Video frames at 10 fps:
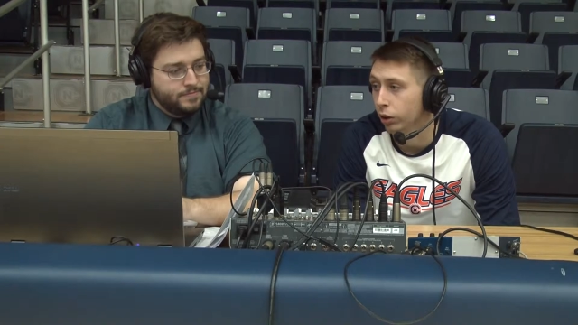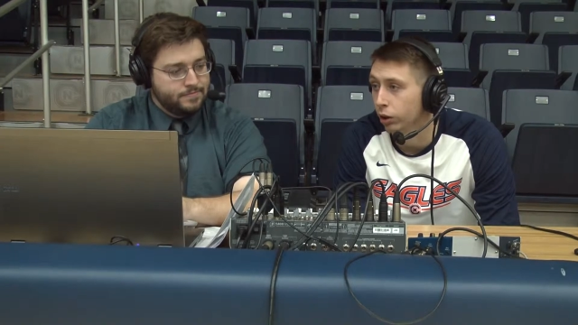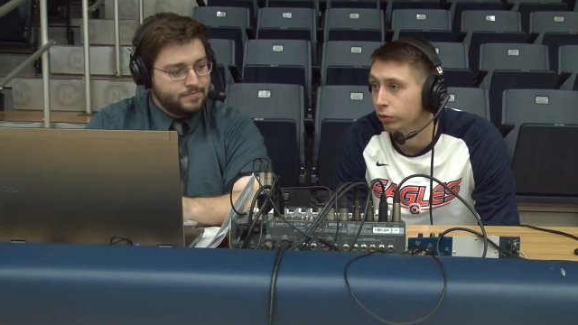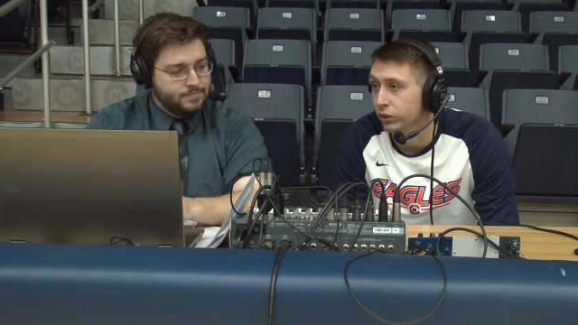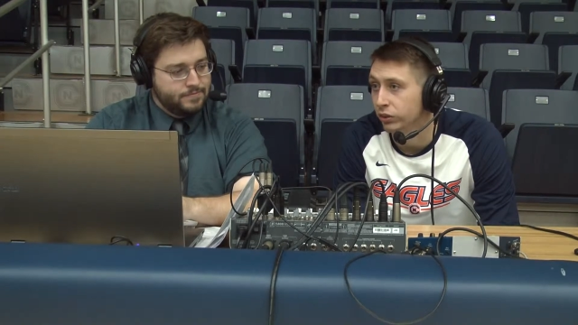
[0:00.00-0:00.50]

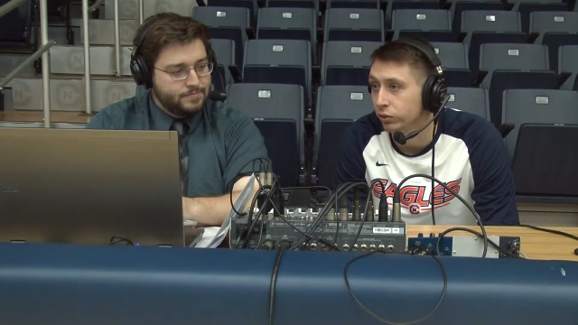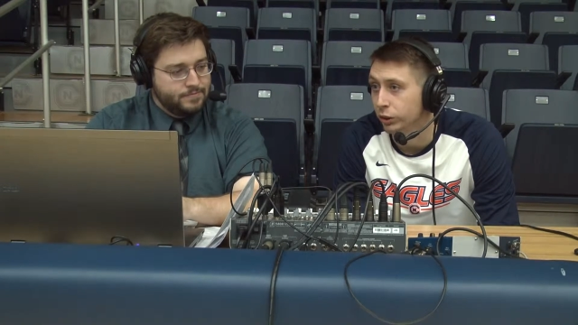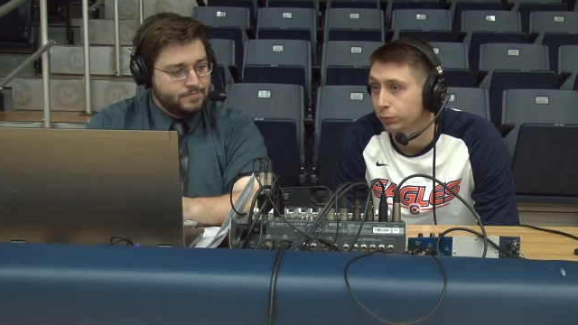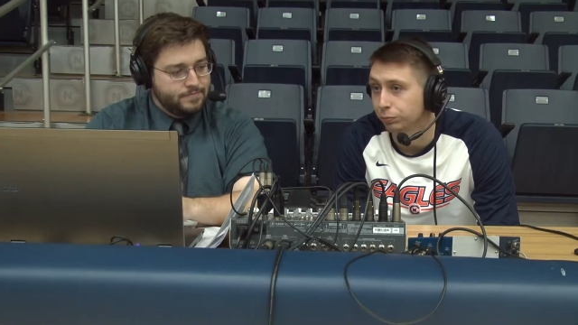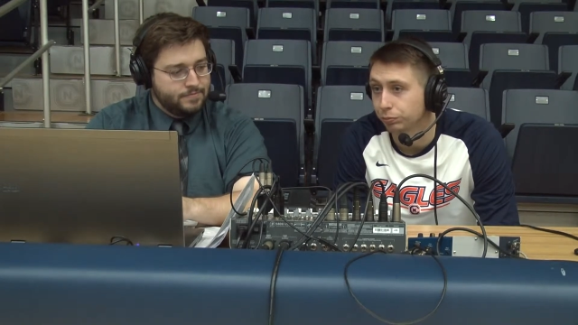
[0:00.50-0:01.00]

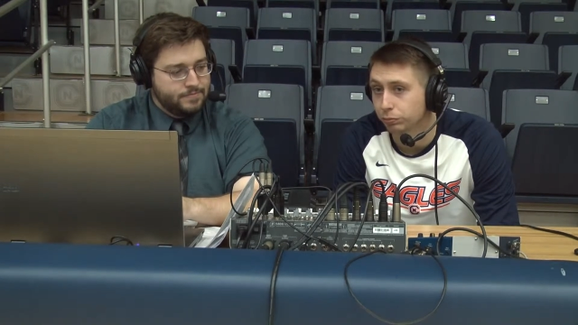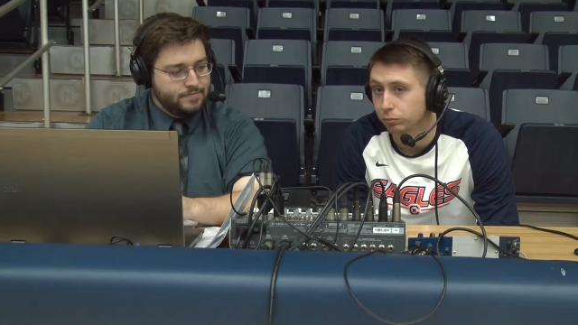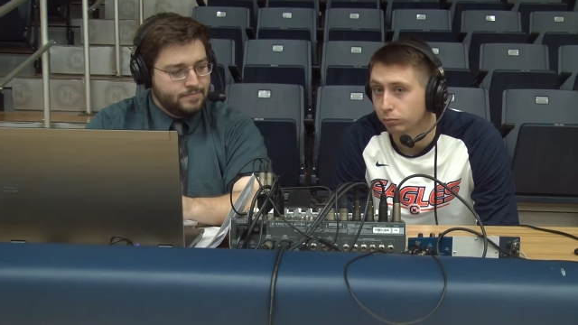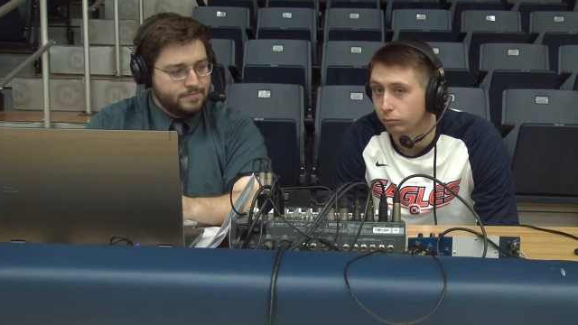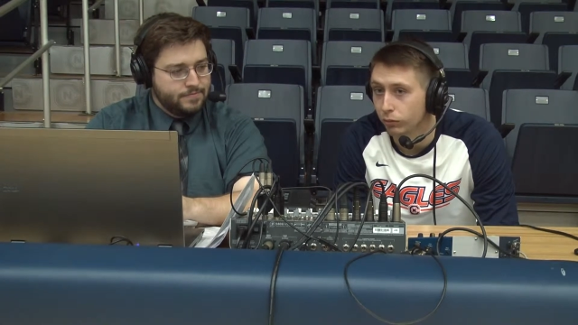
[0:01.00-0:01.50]
Speaker 1: offensively,
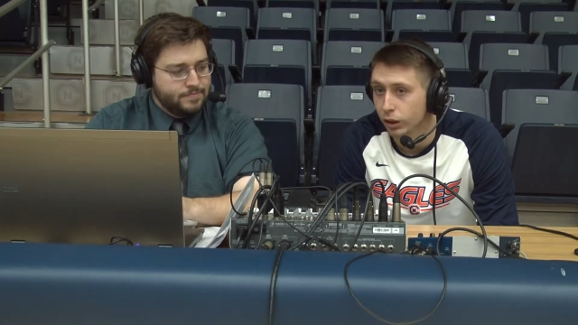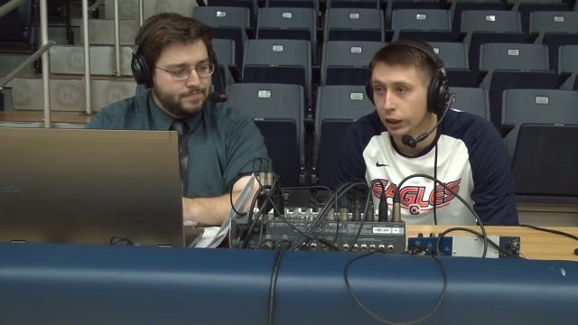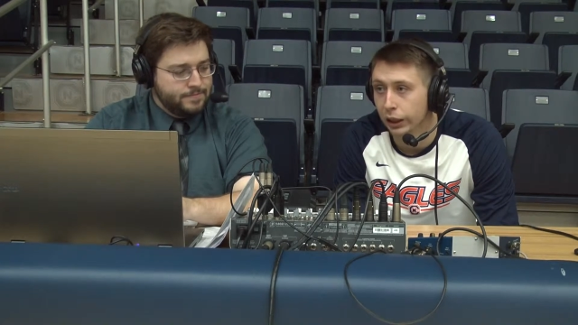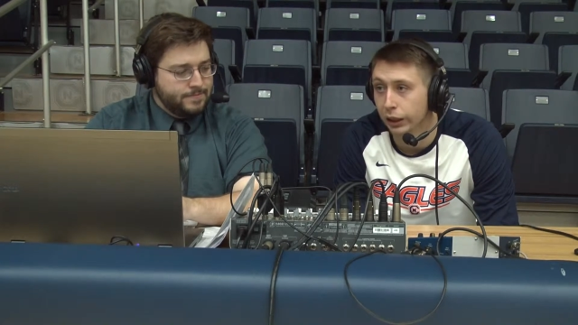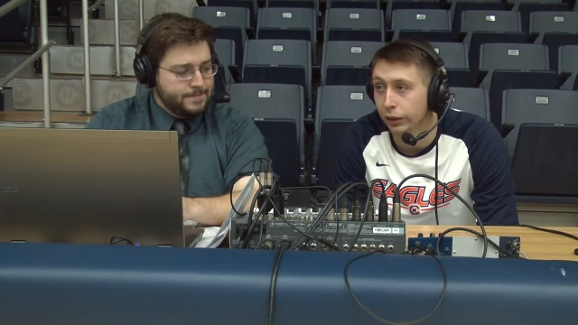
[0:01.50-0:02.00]

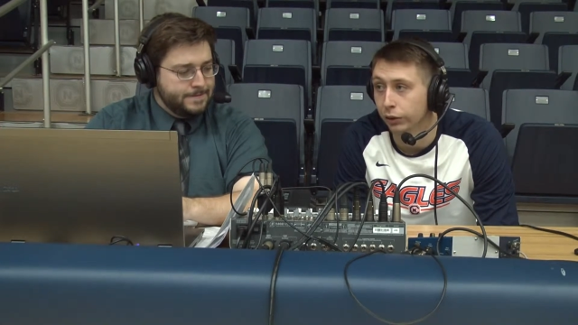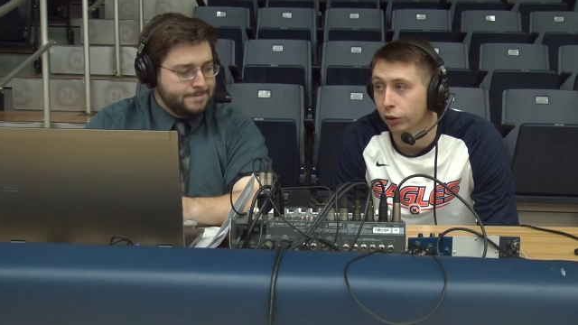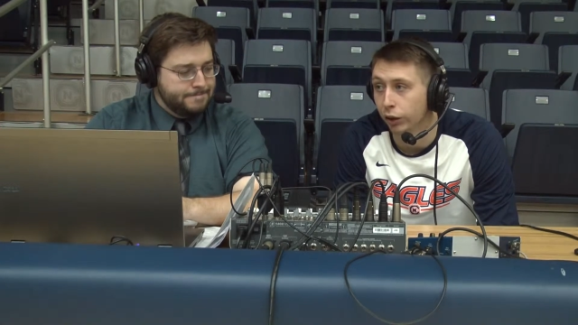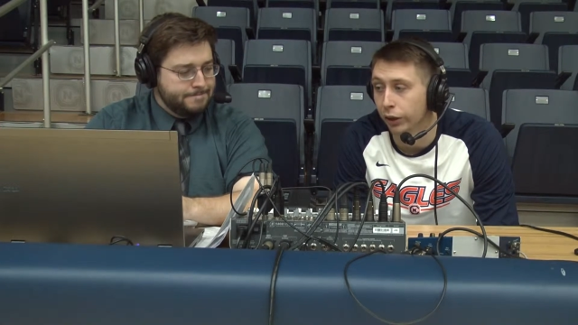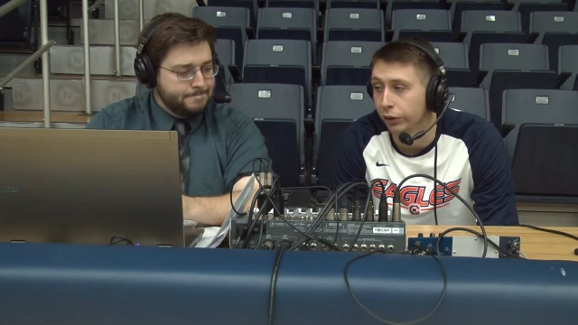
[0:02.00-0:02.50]
and
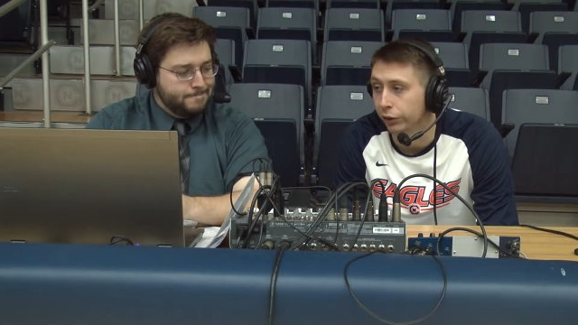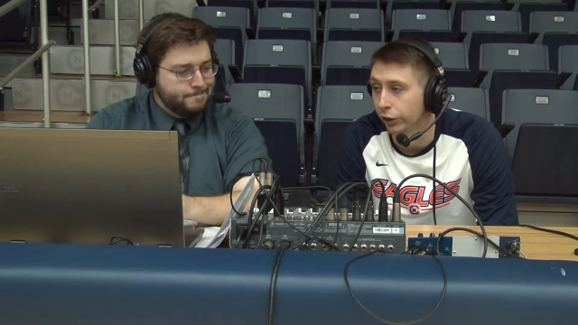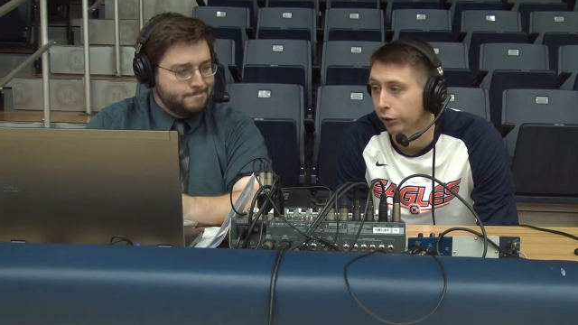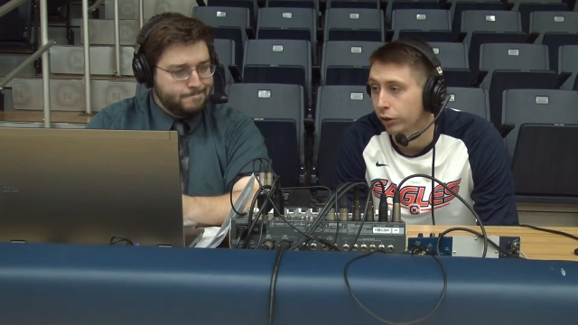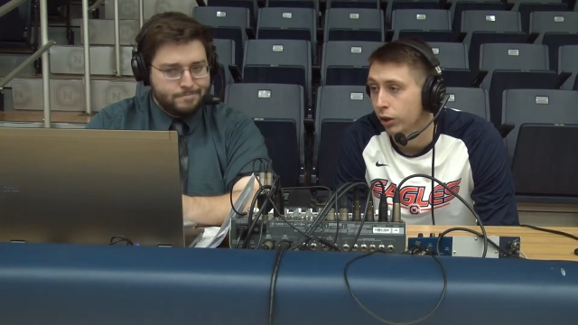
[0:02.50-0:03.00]
you know, I think
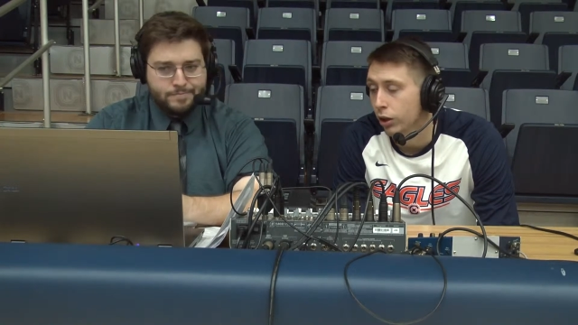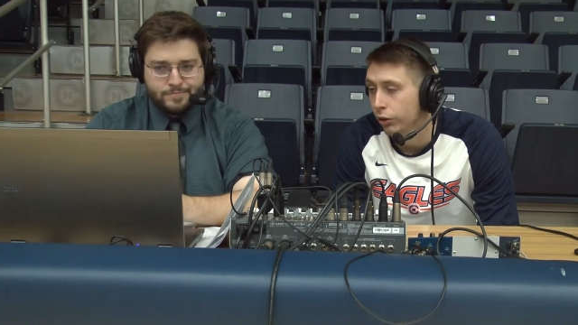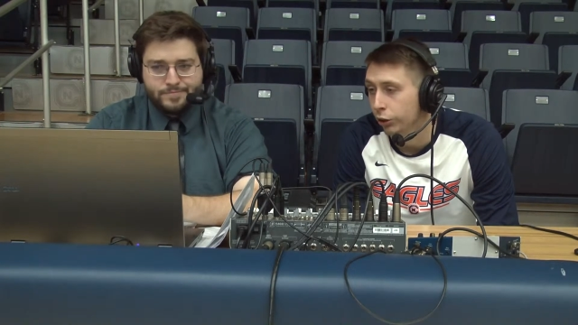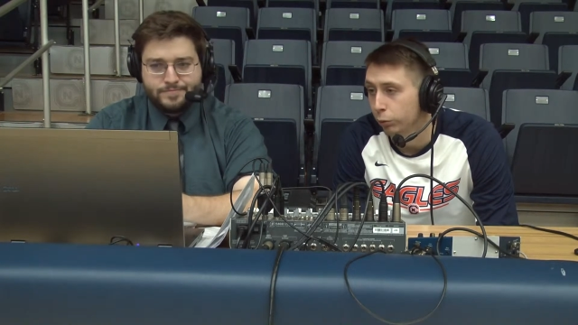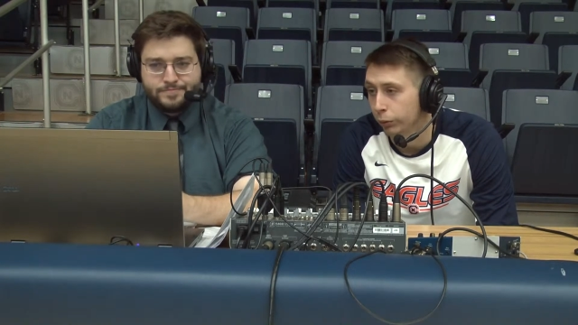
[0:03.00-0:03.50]
that's
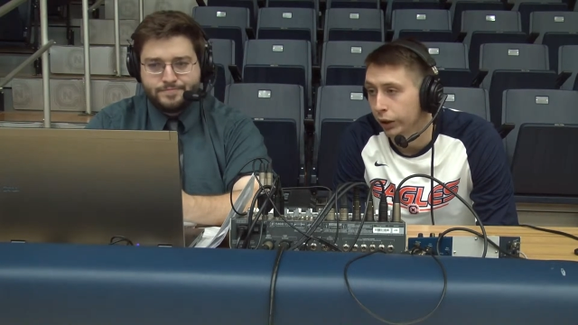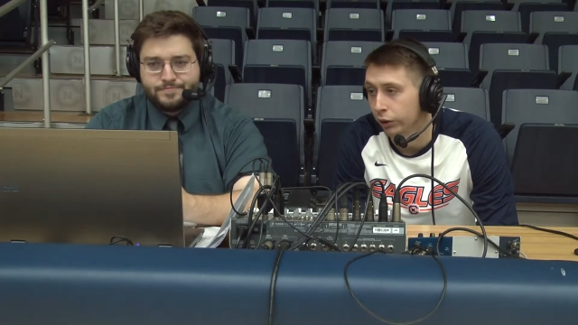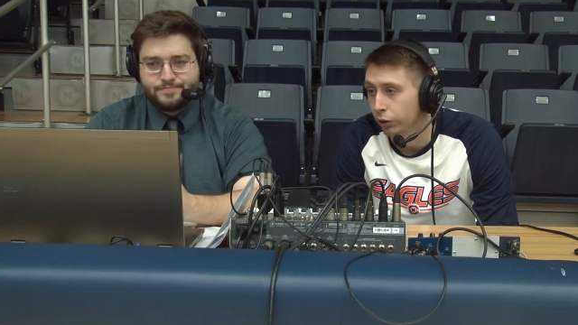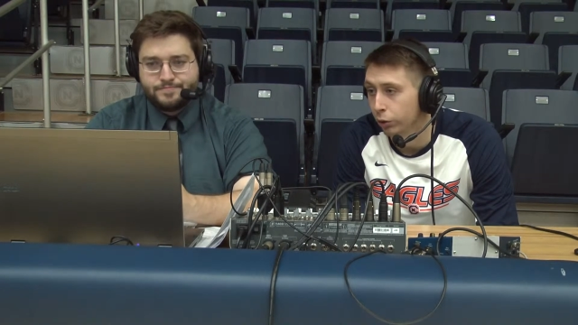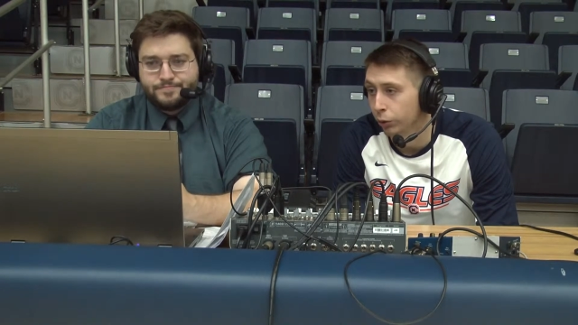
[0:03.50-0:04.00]
that's what we
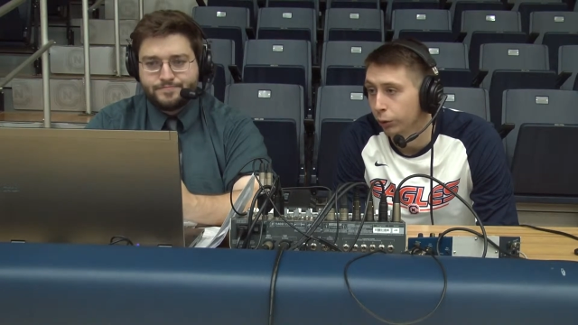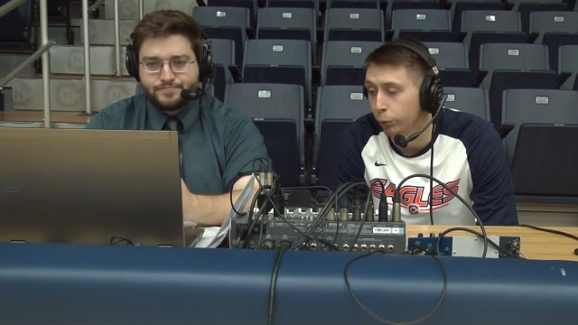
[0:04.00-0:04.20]
had to do.